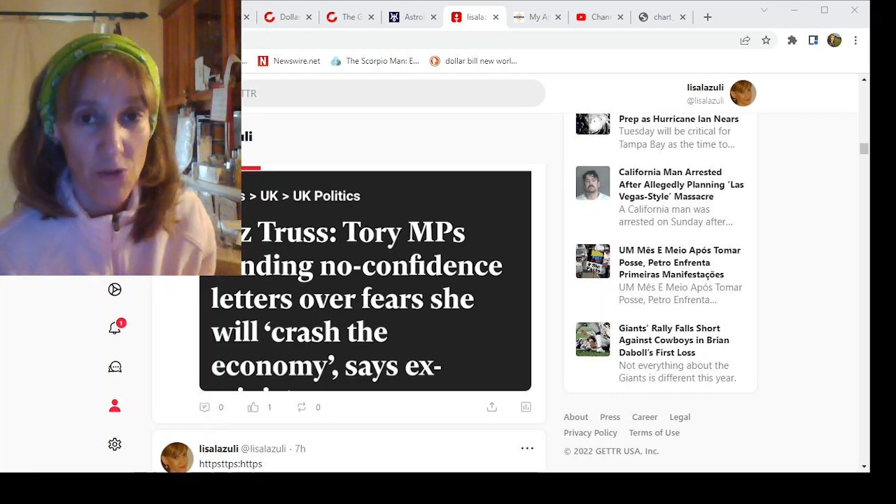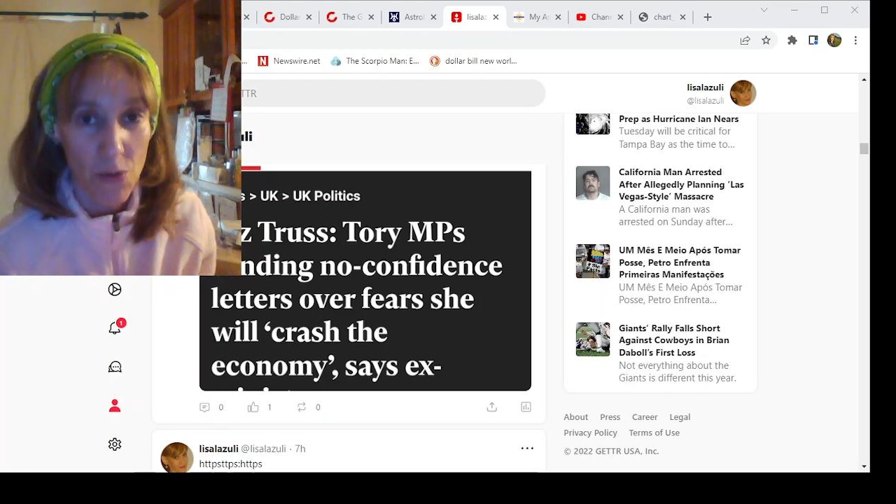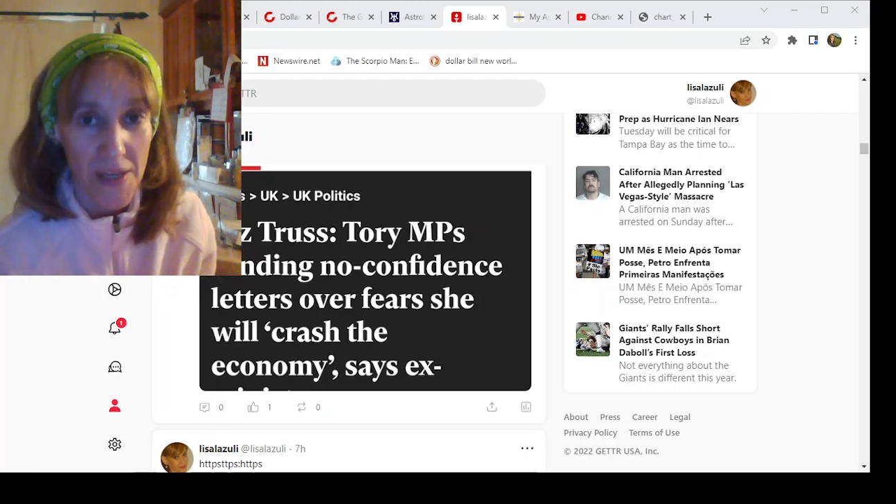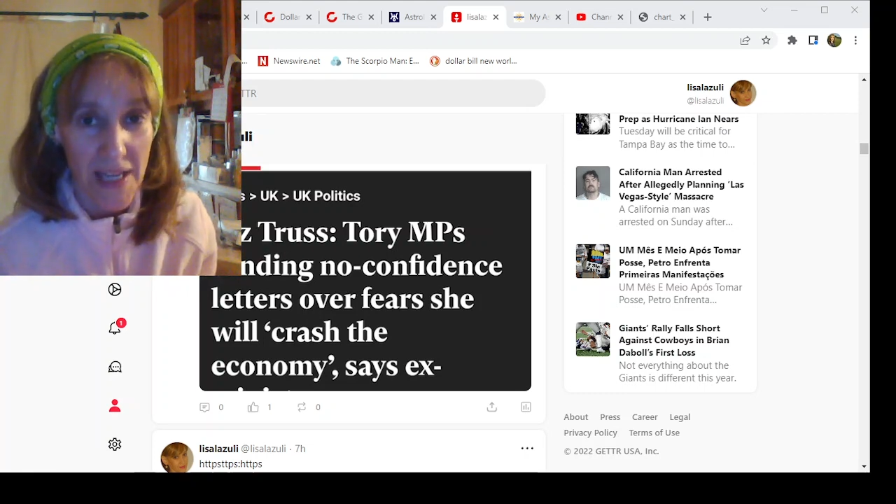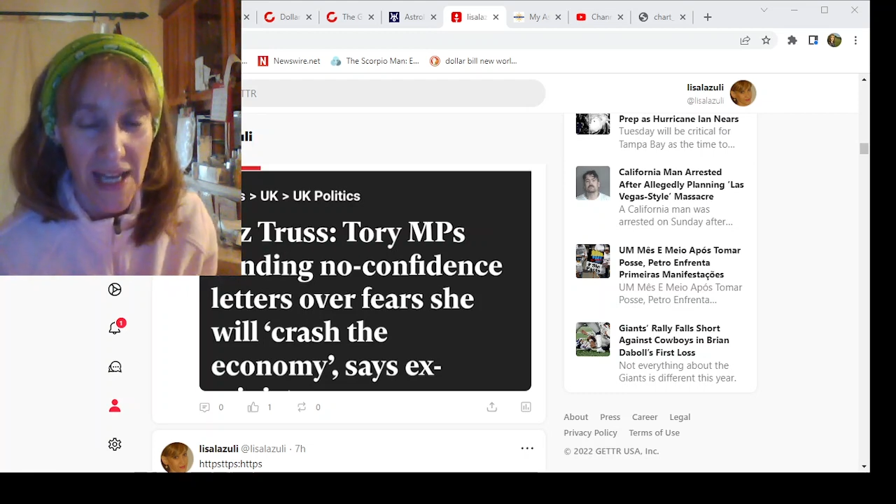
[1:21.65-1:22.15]

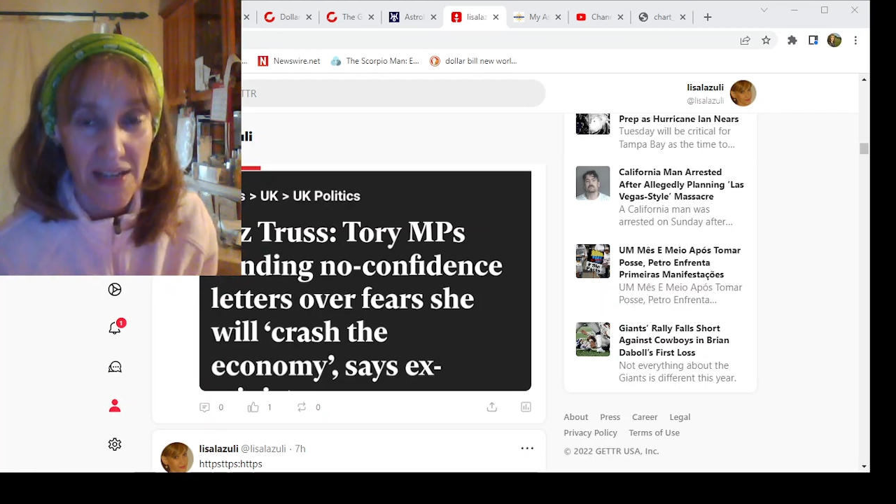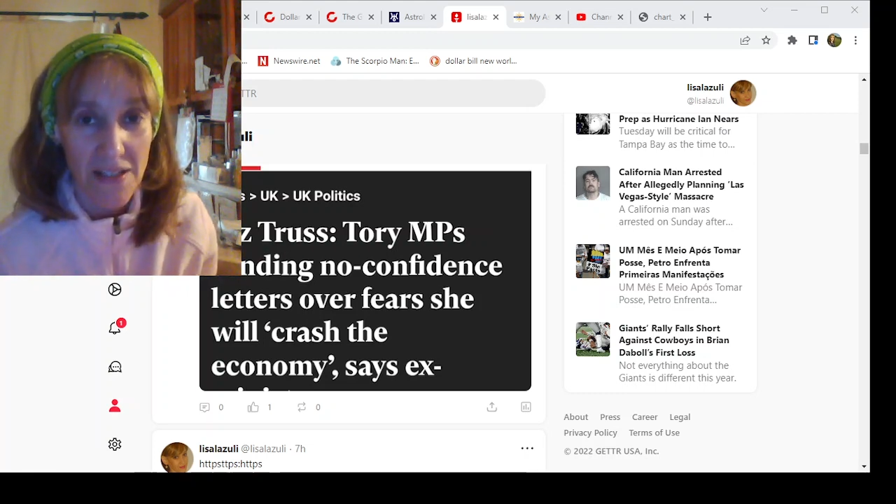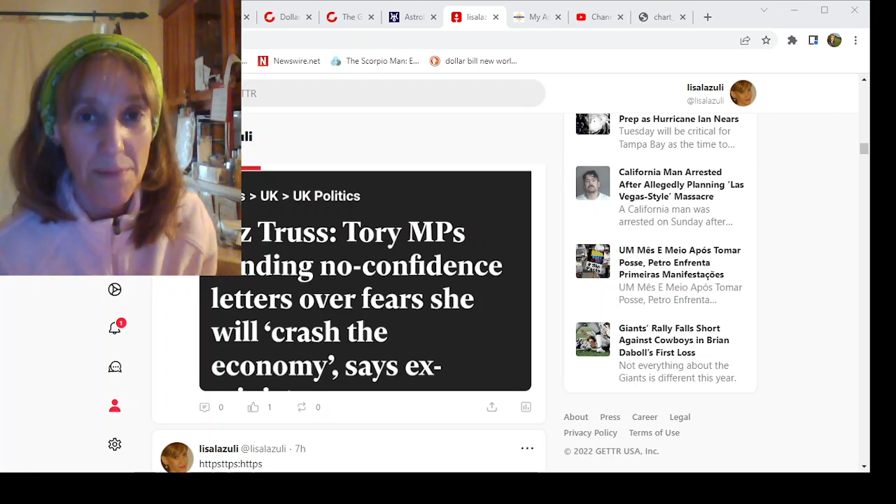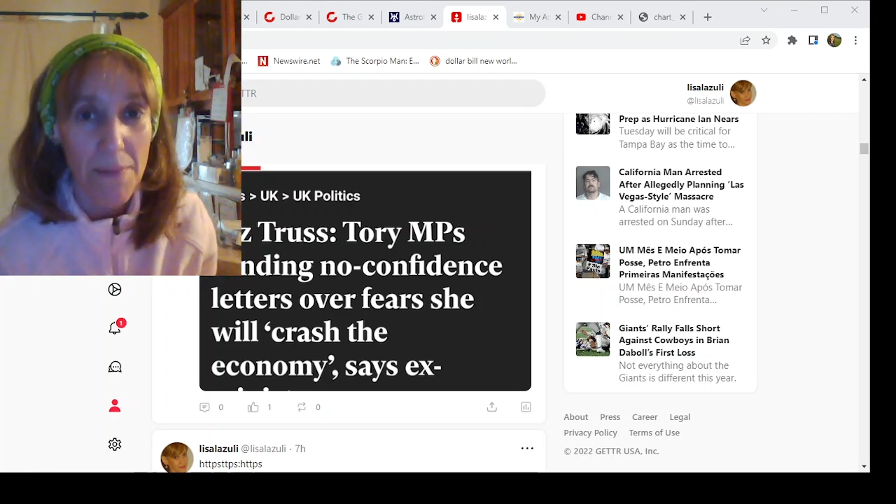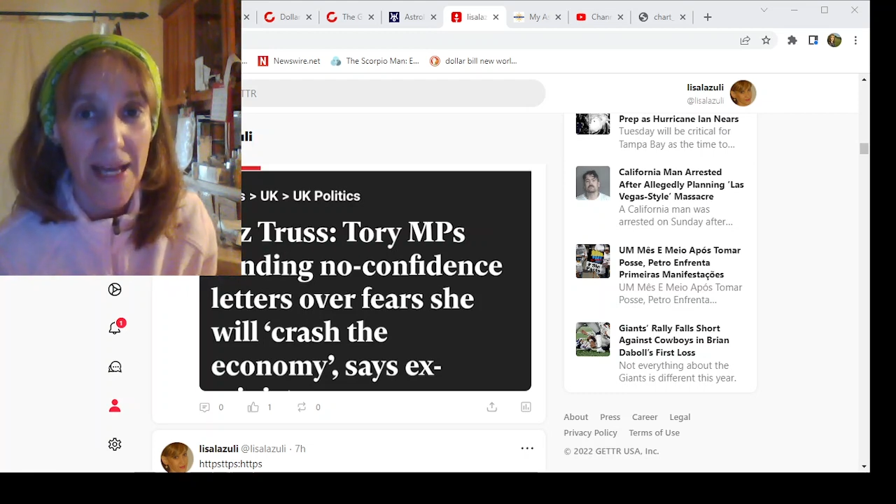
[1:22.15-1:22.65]
weekend
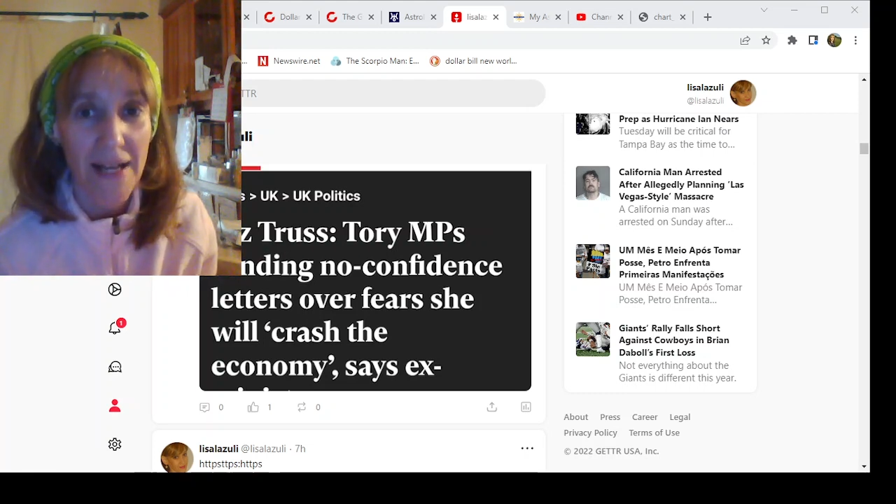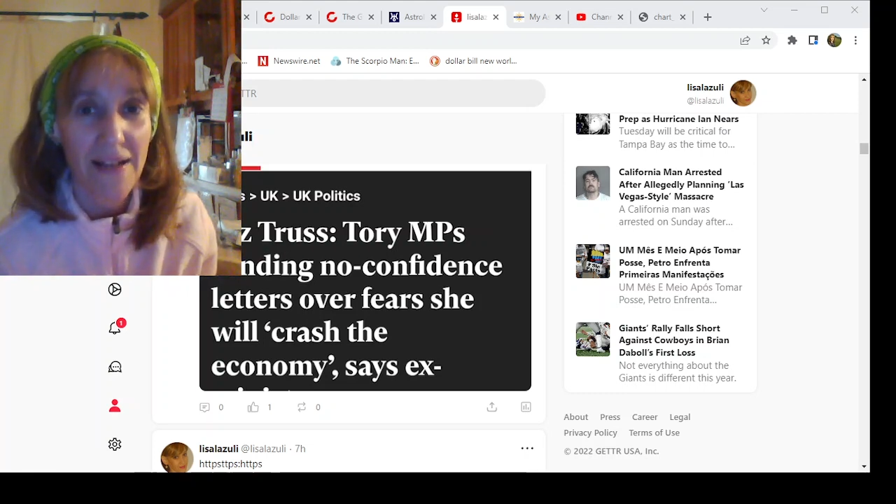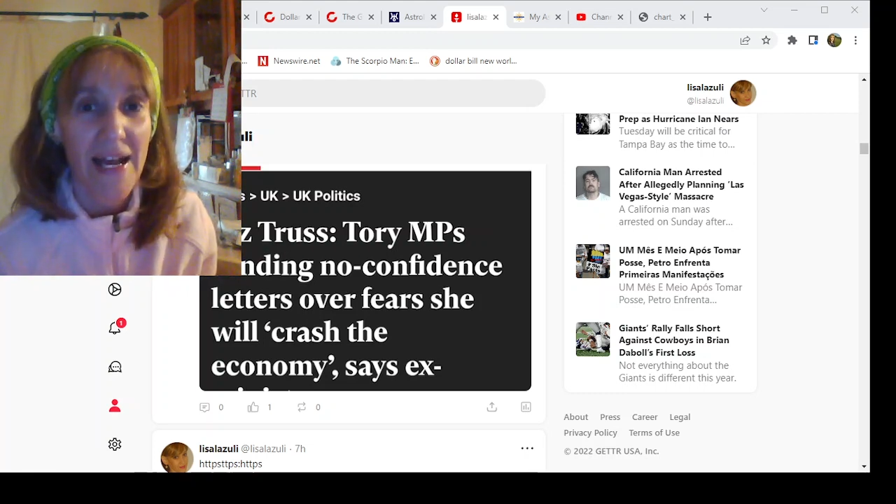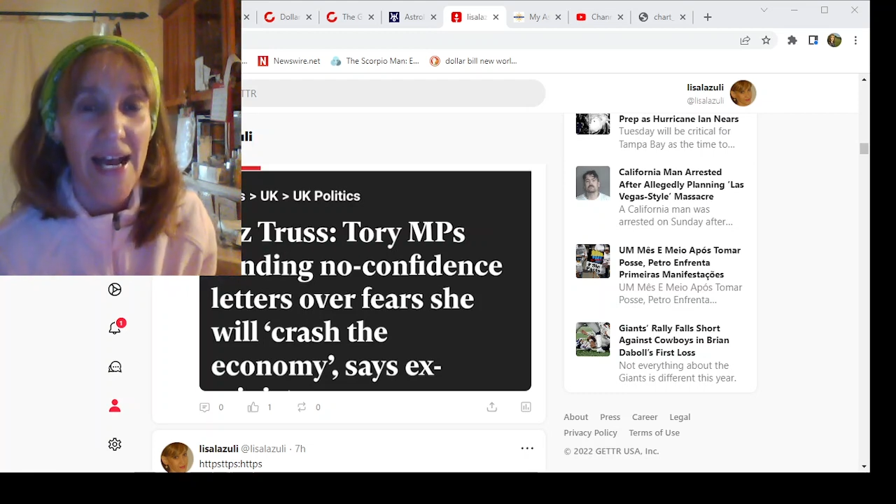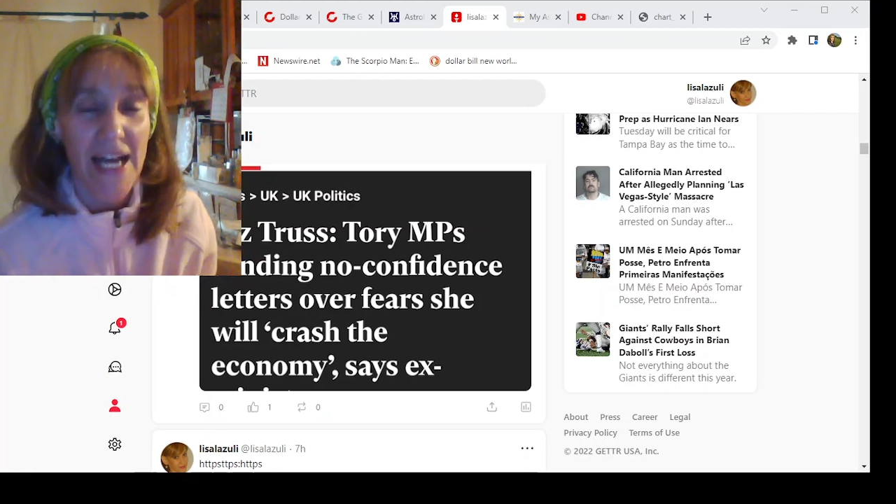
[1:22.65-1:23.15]
in the Mail,